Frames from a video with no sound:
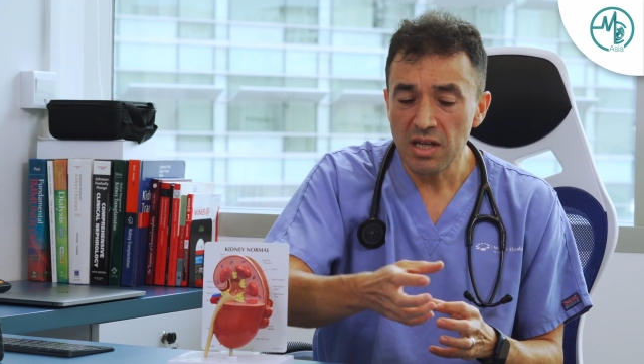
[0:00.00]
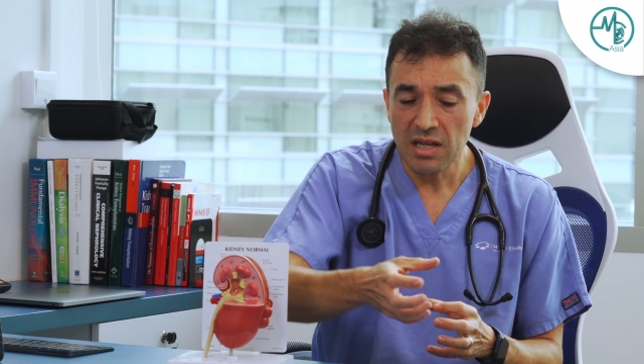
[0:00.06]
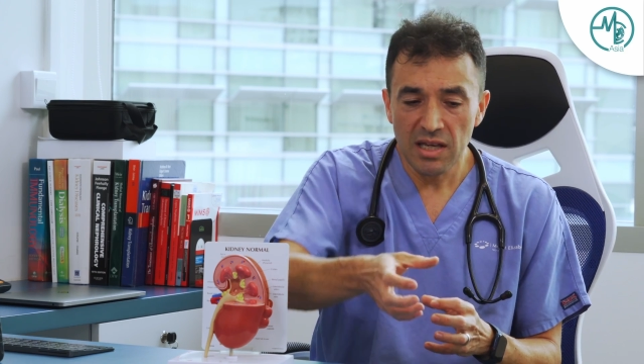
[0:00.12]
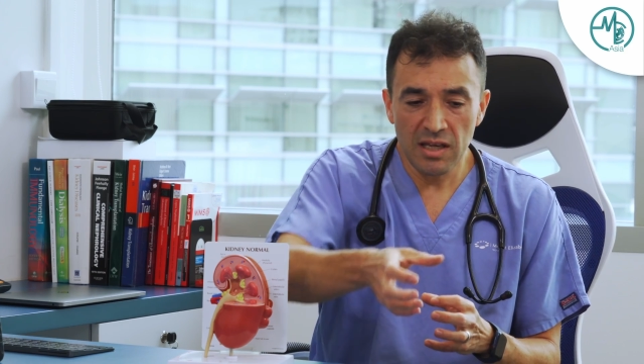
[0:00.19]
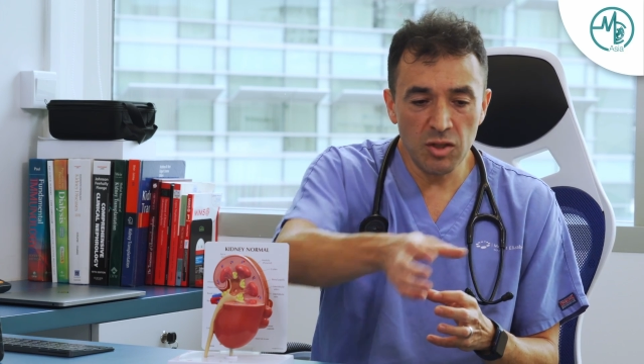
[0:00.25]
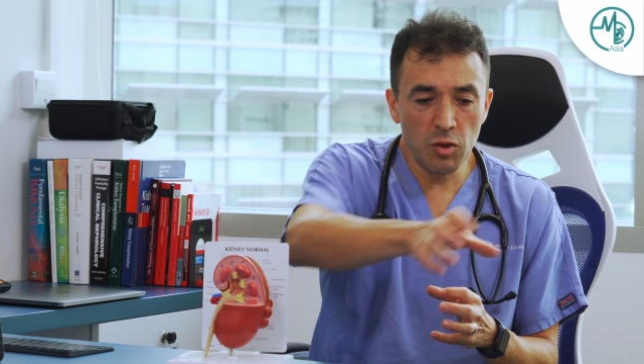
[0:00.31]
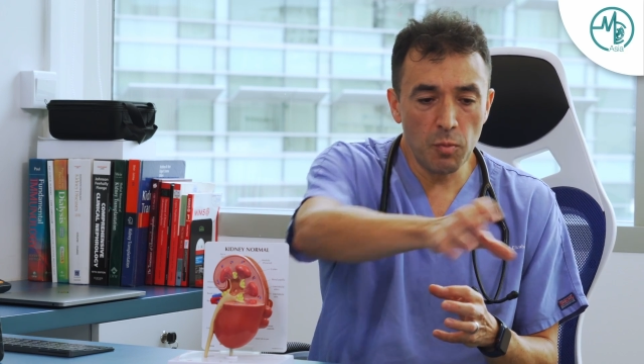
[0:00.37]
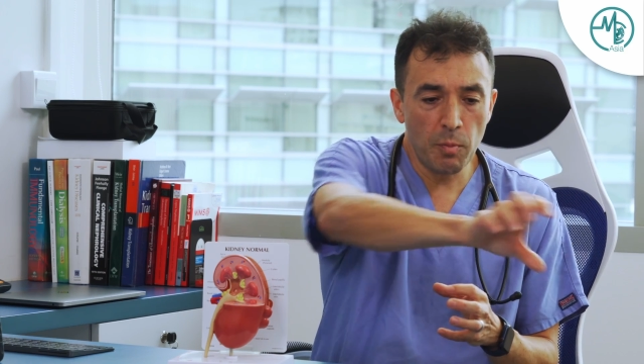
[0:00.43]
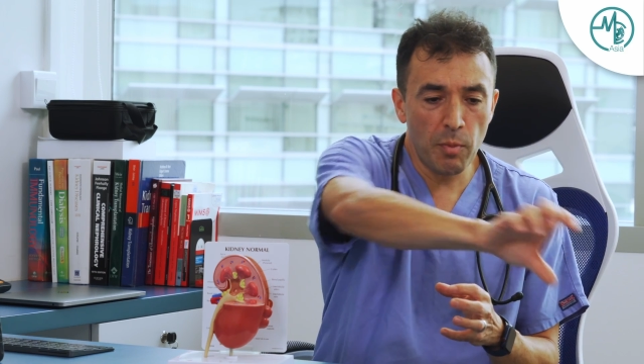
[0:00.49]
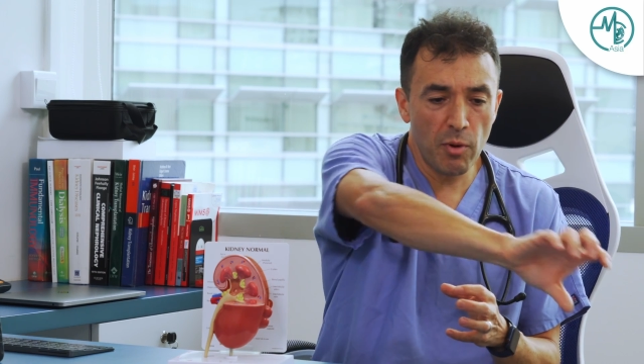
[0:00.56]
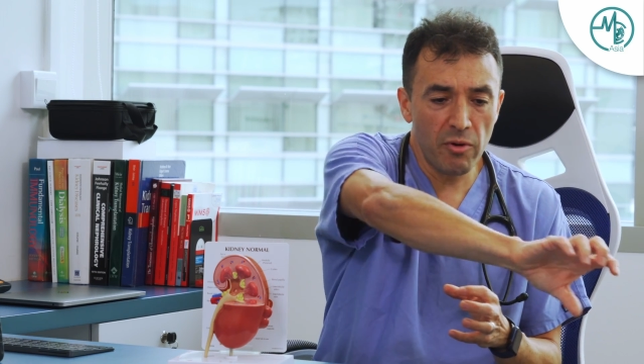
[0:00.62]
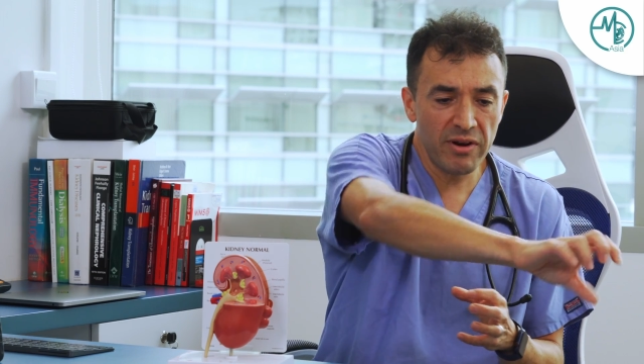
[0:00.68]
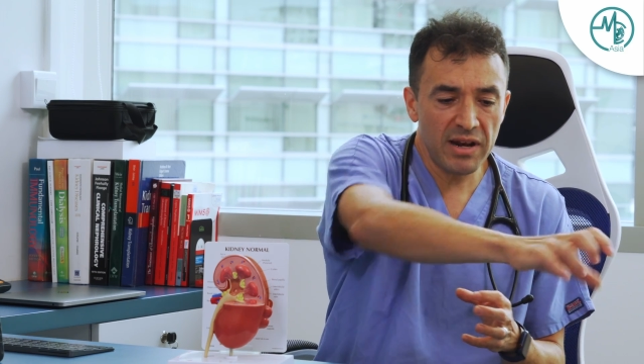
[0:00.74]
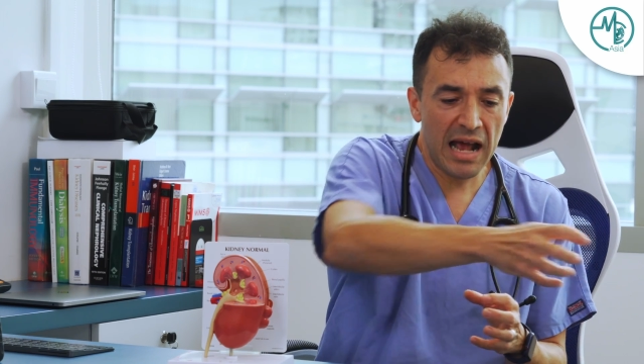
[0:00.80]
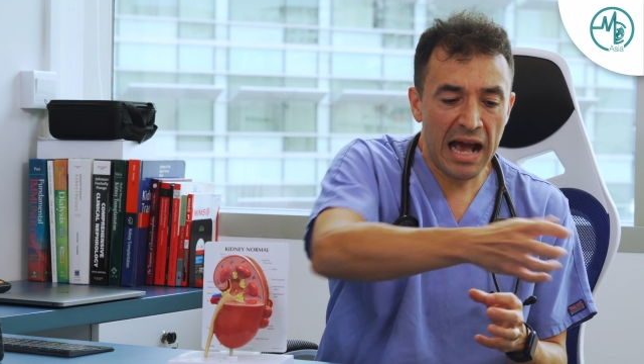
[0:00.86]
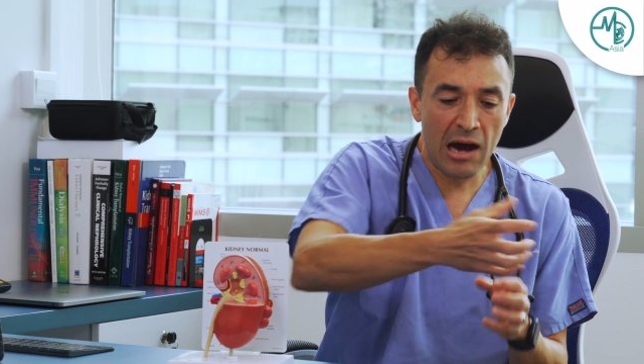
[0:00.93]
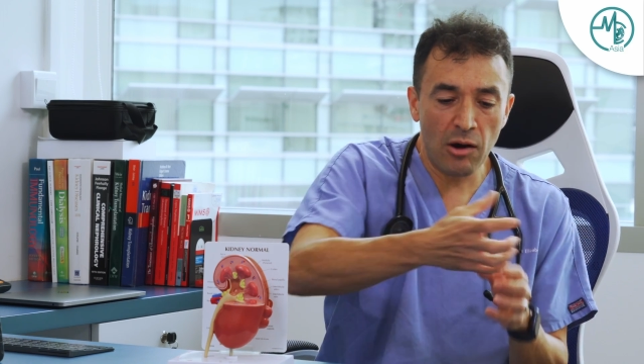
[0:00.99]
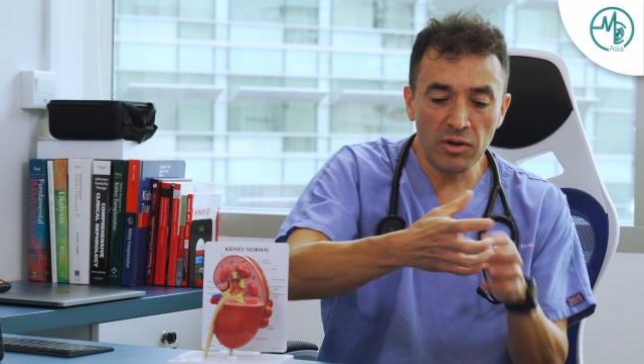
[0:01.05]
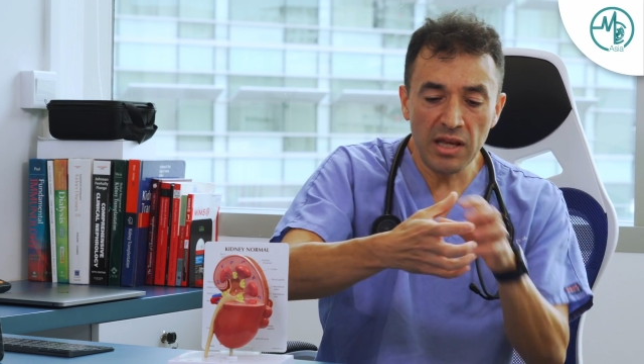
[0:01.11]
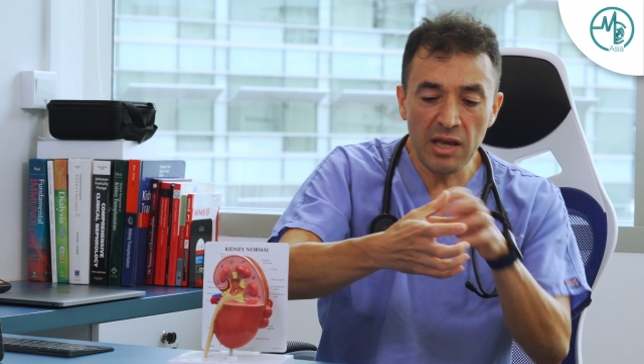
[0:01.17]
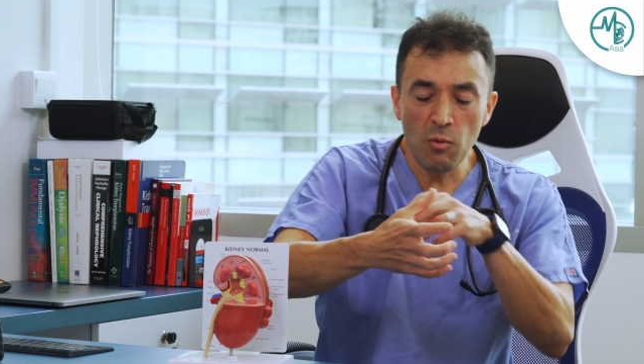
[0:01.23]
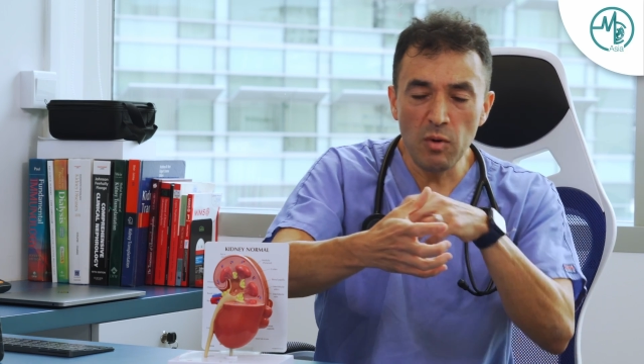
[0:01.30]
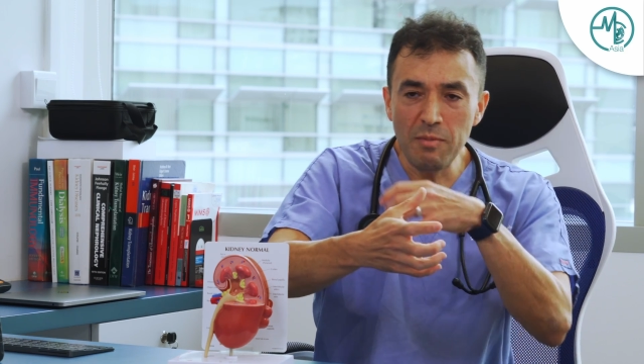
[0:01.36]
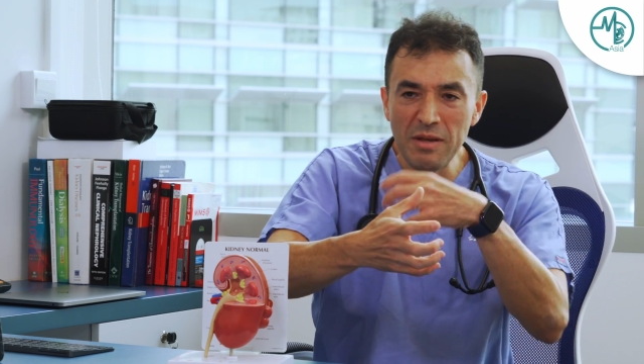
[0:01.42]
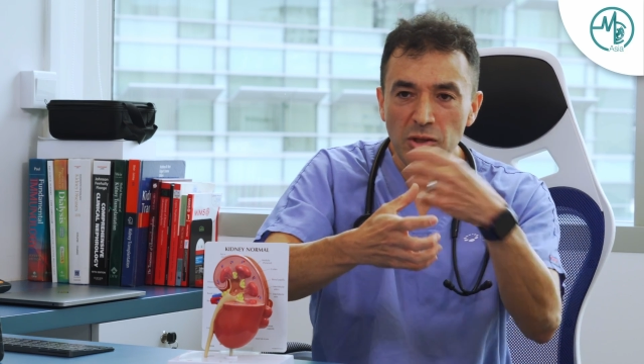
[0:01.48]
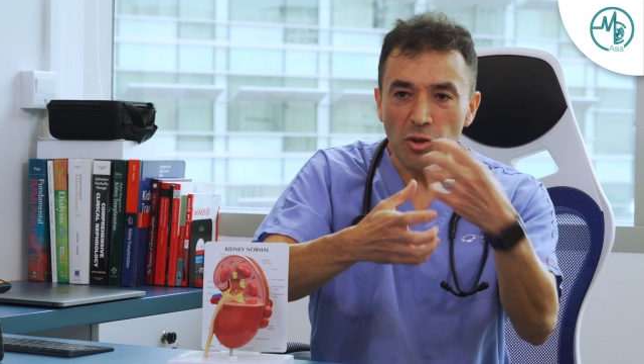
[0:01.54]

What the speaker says: if you pour it out, it will be